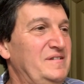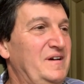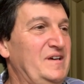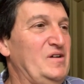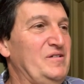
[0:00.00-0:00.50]

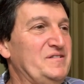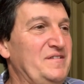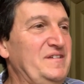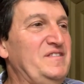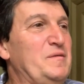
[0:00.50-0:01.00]
I got. I
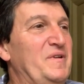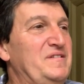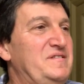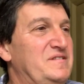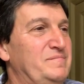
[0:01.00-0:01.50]
think the
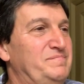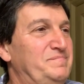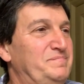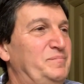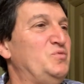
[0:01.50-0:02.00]
ability to
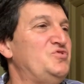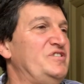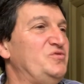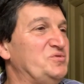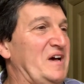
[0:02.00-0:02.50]

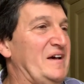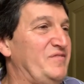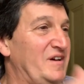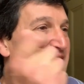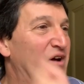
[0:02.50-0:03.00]
bullshit or to
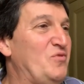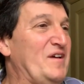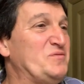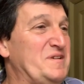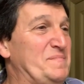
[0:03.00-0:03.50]
have a
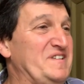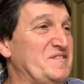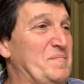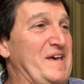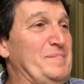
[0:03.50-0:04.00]
requisite piece
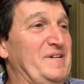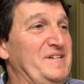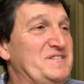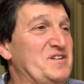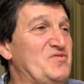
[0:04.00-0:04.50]
of paper
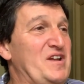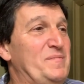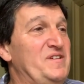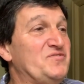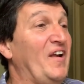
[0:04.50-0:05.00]
is
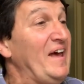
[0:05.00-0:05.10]
incredibly useful